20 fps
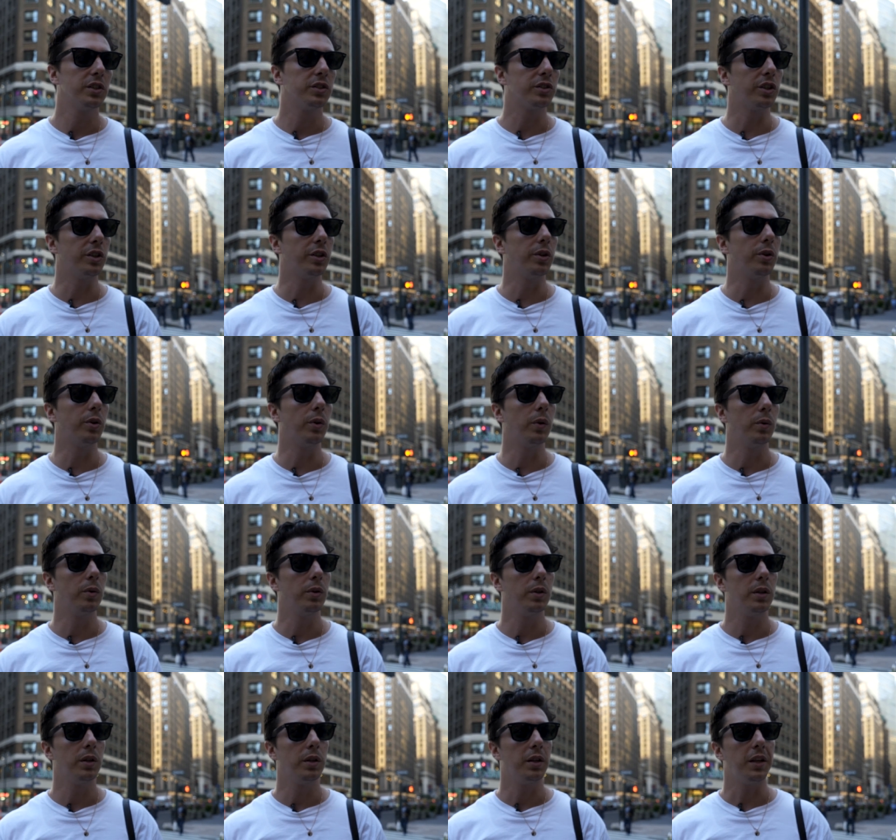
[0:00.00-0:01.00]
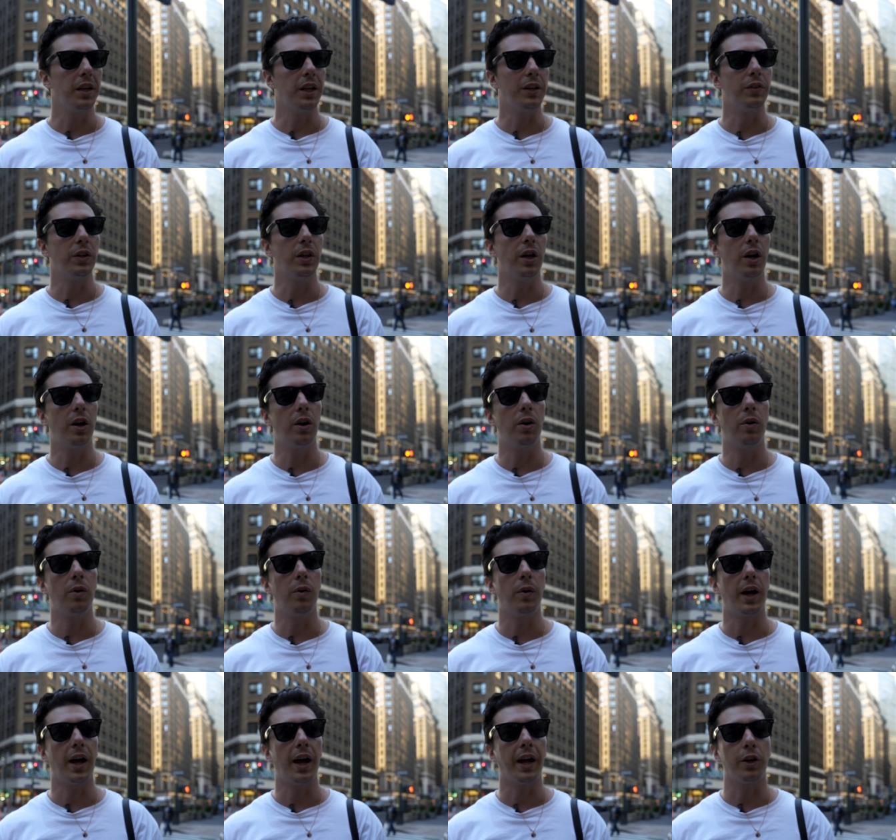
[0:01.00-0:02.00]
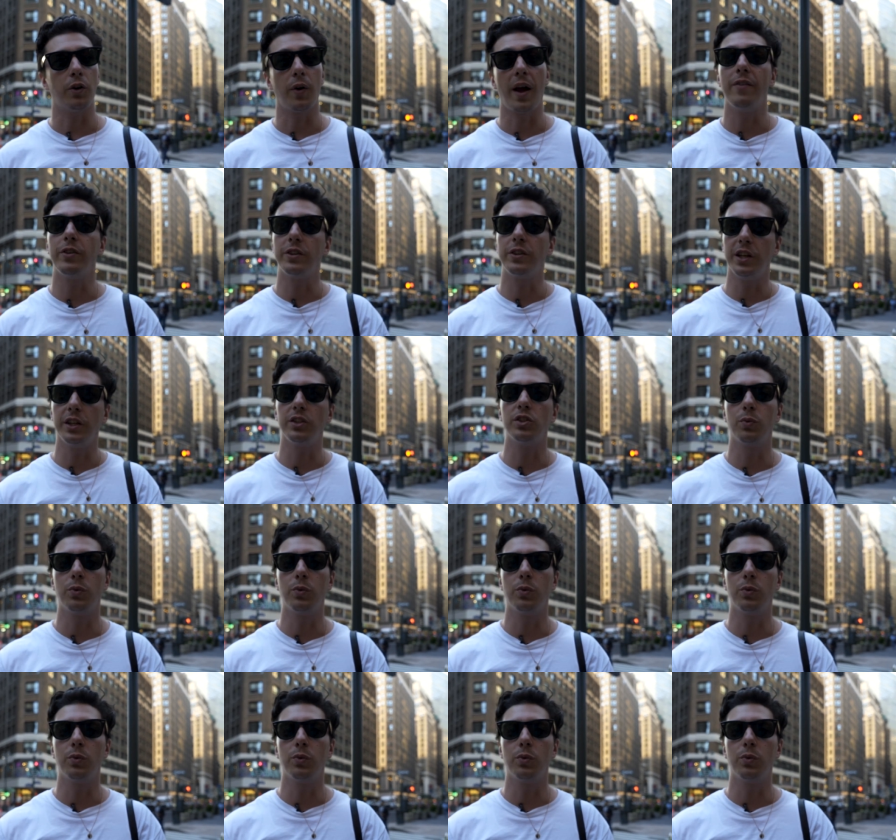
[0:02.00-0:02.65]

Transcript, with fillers: So even though I gravitate